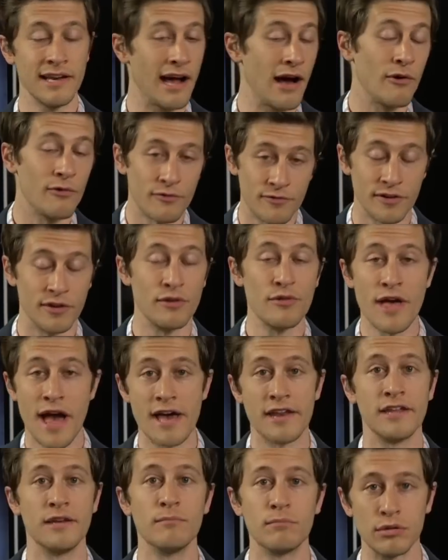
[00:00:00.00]
I'll fill
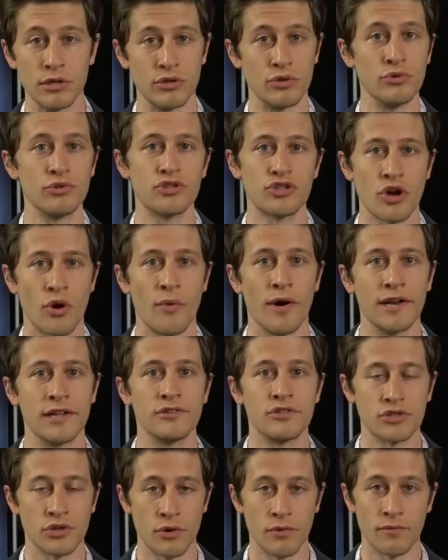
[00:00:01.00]
that in blue, so on
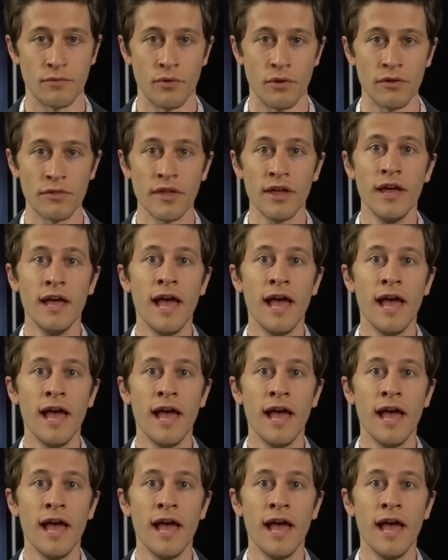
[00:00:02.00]
and so forth.